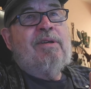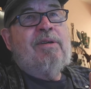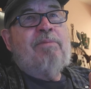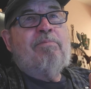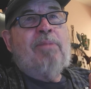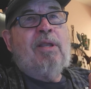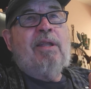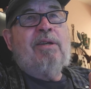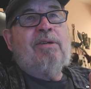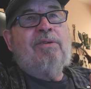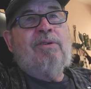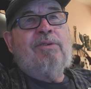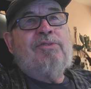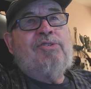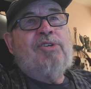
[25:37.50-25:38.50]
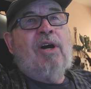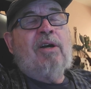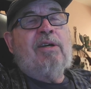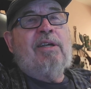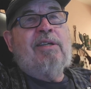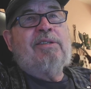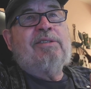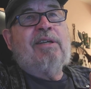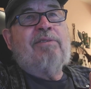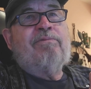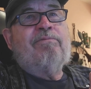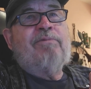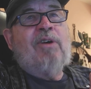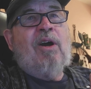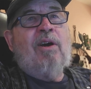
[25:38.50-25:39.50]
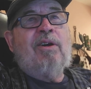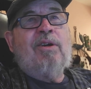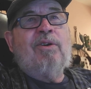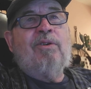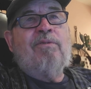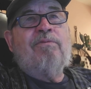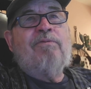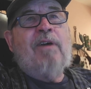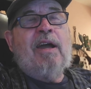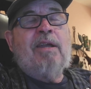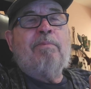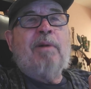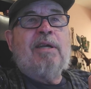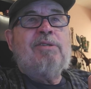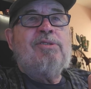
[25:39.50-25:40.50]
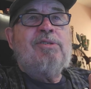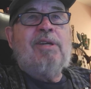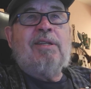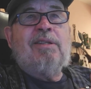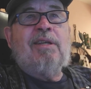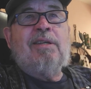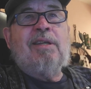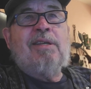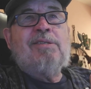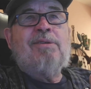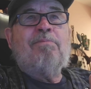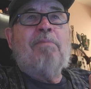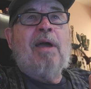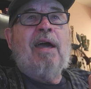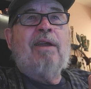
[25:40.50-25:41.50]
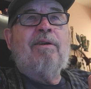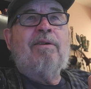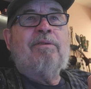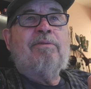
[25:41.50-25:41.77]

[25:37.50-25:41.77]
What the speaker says: political junkies that argue and fight about shit that doesn't matter.